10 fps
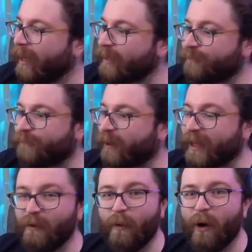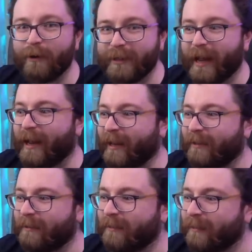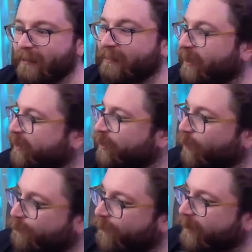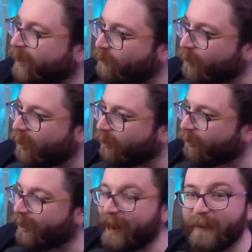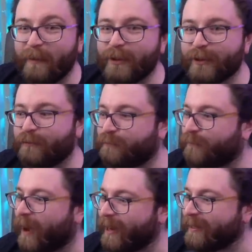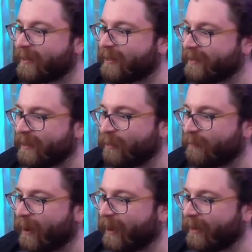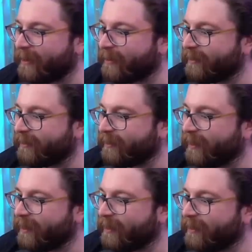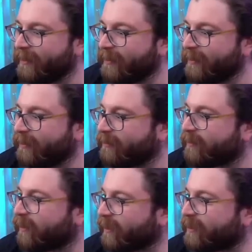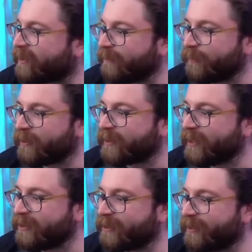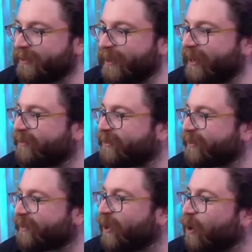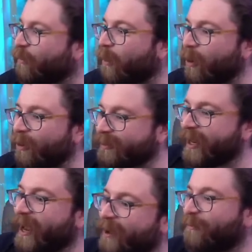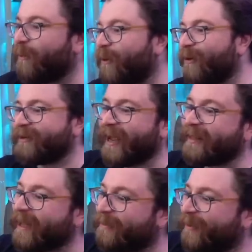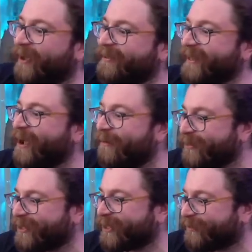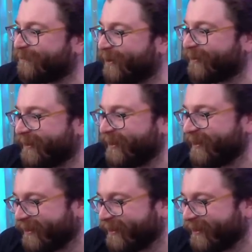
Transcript: it's fucking war day. Let's do a fucking war. And they would just find a nearby like civilization and just war day. And they were just fucking...